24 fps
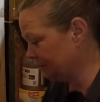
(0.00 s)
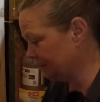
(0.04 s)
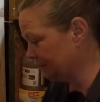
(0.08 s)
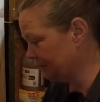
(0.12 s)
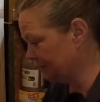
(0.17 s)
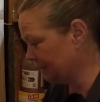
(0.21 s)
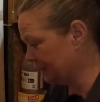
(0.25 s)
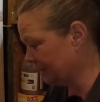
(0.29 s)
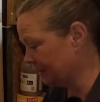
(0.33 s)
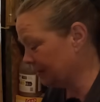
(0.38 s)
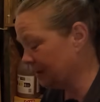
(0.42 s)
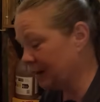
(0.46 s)

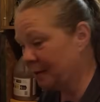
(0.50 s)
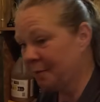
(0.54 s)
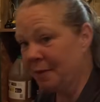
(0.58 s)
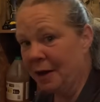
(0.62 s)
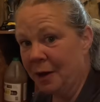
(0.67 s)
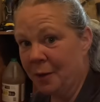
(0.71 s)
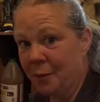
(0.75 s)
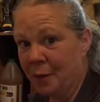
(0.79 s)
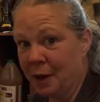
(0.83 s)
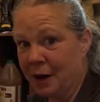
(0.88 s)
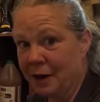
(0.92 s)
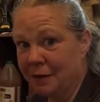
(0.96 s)
Got to grab
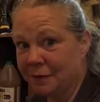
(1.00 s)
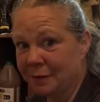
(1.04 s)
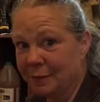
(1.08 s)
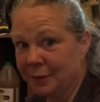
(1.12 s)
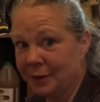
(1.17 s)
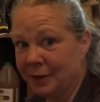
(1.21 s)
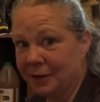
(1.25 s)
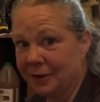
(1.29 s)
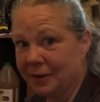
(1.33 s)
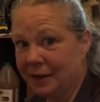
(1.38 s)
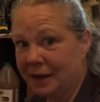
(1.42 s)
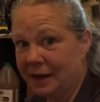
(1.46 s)
that wire from
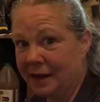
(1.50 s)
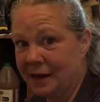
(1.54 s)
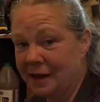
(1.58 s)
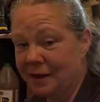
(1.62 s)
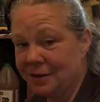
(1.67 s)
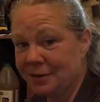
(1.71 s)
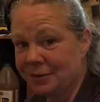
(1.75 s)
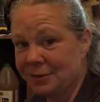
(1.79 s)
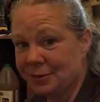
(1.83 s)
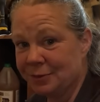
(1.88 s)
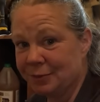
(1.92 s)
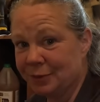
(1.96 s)
under the
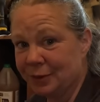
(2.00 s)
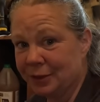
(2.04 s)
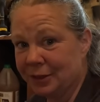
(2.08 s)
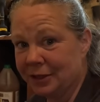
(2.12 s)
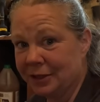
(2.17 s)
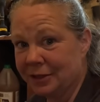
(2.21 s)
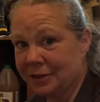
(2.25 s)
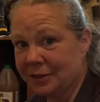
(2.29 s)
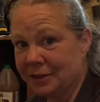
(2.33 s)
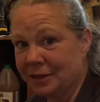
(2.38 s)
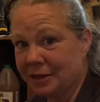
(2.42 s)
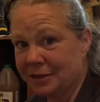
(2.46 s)
house, pull it
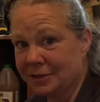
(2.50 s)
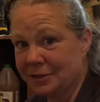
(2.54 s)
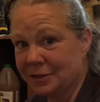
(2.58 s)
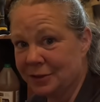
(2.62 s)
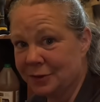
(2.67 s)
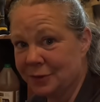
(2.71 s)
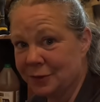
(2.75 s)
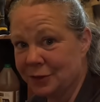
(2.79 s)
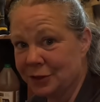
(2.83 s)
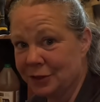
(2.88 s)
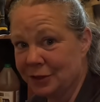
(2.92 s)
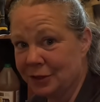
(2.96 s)
across
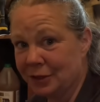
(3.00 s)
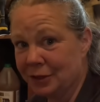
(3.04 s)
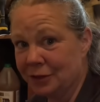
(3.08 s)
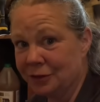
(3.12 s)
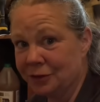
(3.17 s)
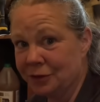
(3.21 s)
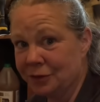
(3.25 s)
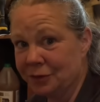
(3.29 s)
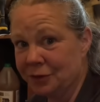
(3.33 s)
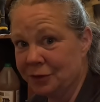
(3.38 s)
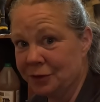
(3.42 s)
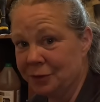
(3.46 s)
over to the
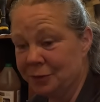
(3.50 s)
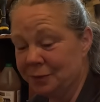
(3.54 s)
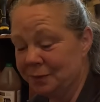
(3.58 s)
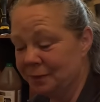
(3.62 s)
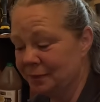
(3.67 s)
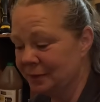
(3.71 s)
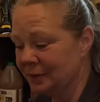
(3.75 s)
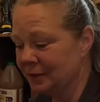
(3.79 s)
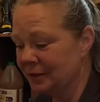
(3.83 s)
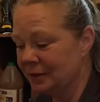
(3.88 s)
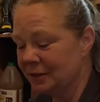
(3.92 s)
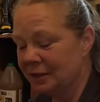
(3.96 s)
laundry room,
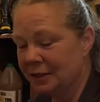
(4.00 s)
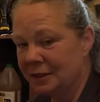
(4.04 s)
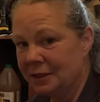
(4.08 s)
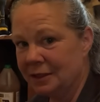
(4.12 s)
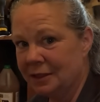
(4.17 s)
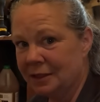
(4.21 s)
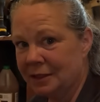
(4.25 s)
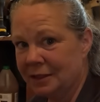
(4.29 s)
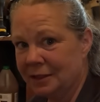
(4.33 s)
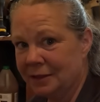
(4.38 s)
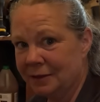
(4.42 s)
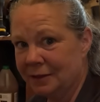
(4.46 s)

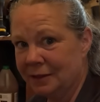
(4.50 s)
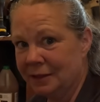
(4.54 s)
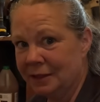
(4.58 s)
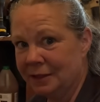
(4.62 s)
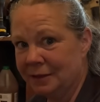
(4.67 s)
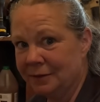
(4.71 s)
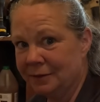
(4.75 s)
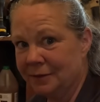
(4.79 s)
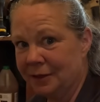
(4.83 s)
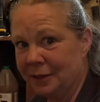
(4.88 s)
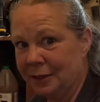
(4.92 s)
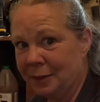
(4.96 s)
get
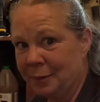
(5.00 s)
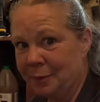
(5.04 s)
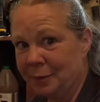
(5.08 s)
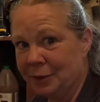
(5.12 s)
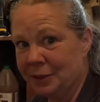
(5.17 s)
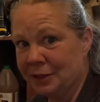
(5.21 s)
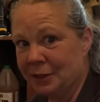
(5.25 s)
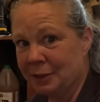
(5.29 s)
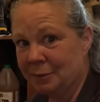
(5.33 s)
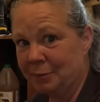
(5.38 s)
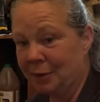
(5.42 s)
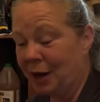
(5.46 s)
it run up
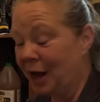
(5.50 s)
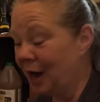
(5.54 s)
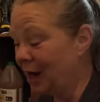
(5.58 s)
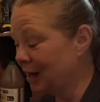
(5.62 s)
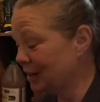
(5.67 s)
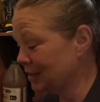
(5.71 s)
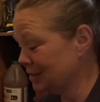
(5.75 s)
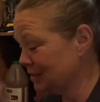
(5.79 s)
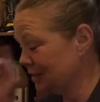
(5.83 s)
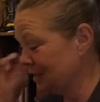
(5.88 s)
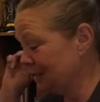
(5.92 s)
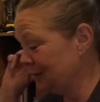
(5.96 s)
into the
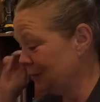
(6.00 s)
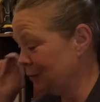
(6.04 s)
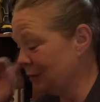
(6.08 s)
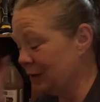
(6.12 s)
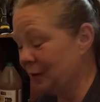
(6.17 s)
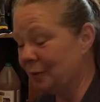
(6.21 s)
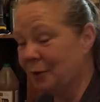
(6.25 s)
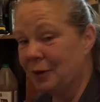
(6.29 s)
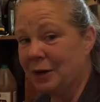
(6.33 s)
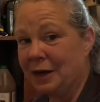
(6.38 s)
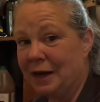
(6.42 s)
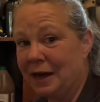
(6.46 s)
box, and we
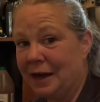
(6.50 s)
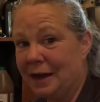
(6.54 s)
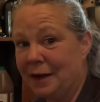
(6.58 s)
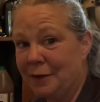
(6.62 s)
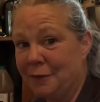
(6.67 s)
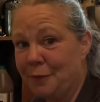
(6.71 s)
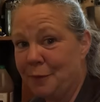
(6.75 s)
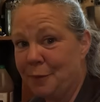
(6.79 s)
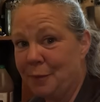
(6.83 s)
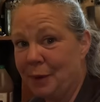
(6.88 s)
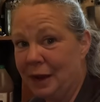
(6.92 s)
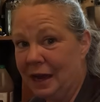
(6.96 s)
will
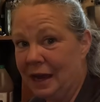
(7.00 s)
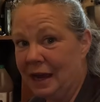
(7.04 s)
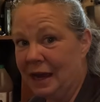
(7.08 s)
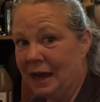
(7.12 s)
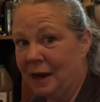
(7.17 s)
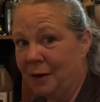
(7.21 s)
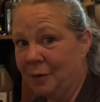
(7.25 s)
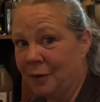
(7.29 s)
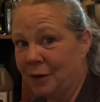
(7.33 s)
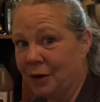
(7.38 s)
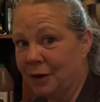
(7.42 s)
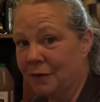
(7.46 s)
have
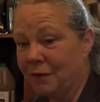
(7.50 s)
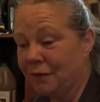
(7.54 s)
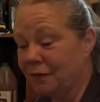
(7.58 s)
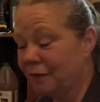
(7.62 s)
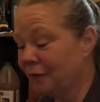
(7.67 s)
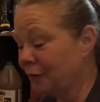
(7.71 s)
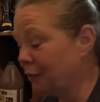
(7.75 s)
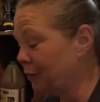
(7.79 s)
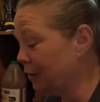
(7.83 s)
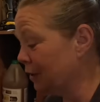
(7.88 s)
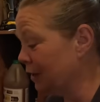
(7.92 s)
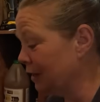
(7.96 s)
power
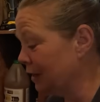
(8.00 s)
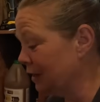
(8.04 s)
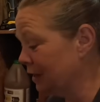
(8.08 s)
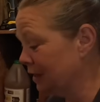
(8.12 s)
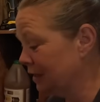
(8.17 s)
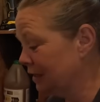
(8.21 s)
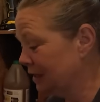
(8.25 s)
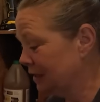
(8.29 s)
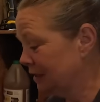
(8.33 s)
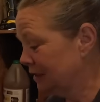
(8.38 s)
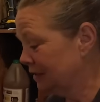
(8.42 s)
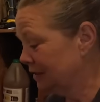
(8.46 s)
for
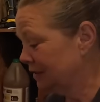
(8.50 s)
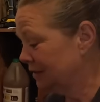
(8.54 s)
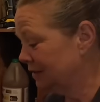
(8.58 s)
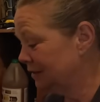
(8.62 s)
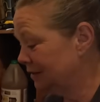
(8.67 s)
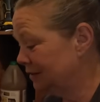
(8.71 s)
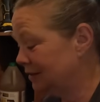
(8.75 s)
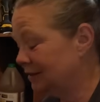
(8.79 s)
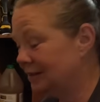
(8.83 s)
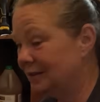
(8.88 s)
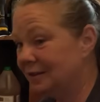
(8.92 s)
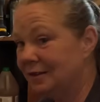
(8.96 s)

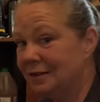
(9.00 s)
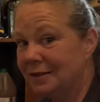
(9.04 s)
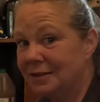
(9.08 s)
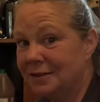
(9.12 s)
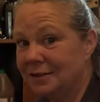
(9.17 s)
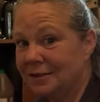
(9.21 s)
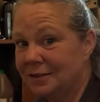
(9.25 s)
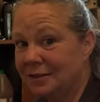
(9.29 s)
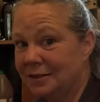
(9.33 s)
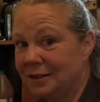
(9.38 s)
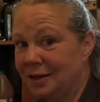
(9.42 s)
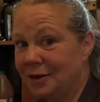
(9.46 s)
the
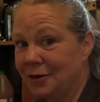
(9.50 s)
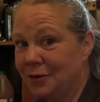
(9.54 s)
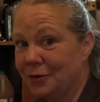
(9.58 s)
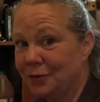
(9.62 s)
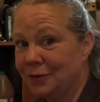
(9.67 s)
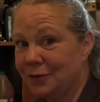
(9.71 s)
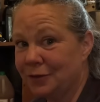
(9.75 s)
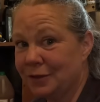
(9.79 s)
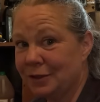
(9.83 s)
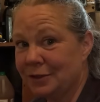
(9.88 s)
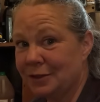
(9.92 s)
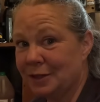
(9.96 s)

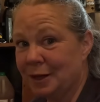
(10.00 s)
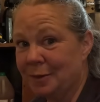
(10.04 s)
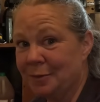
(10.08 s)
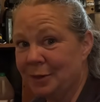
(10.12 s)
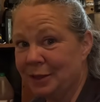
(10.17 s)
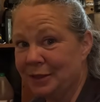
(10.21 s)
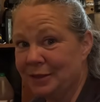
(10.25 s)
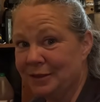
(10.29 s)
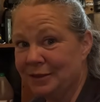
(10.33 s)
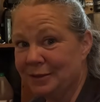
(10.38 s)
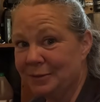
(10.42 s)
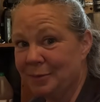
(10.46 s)
stove that's
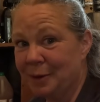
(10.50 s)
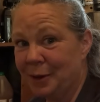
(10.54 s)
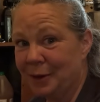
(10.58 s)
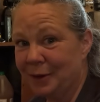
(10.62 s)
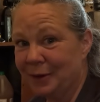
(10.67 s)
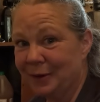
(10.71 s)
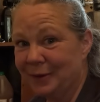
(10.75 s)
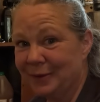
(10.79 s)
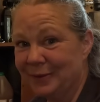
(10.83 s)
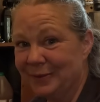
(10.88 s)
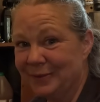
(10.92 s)
coming tomorrow.